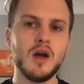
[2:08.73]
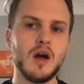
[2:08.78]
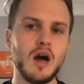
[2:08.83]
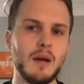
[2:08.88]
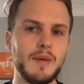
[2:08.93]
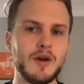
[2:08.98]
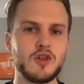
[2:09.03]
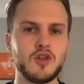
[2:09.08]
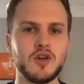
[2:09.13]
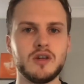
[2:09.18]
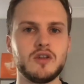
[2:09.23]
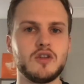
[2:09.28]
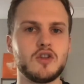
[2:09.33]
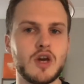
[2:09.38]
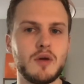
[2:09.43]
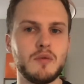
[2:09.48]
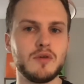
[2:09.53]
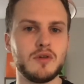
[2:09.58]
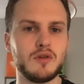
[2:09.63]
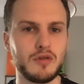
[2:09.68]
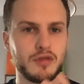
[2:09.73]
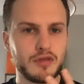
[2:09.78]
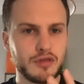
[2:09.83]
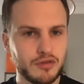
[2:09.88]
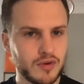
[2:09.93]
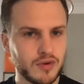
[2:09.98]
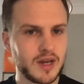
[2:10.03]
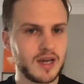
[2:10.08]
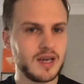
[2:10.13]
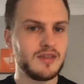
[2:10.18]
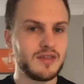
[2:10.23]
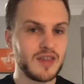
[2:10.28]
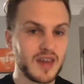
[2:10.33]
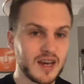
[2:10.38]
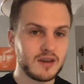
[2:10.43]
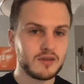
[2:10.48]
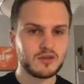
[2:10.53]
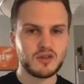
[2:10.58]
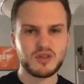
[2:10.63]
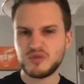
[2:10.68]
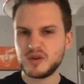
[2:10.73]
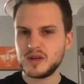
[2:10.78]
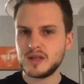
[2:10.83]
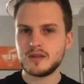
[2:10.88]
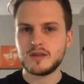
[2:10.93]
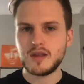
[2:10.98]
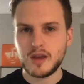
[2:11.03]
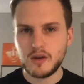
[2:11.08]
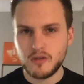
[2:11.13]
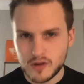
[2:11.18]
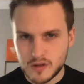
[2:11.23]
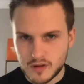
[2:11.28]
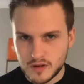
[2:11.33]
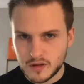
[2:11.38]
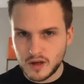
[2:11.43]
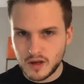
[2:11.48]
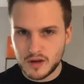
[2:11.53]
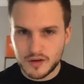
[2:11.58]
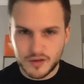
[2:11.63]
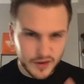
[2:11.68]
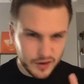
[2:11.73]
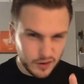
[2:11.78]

I'm actually going to share with you three things, or three secrets as such.